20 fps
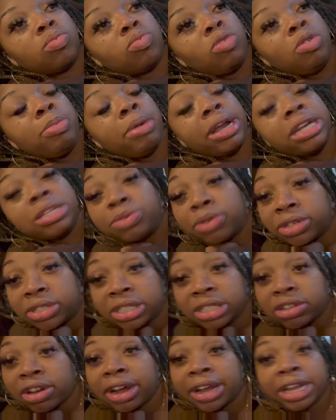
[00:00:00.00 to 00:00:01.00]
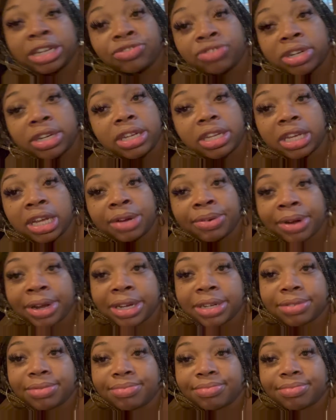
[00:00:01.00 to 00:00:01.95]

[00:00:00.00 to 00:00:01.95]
we might as well just start getting drunk again, right?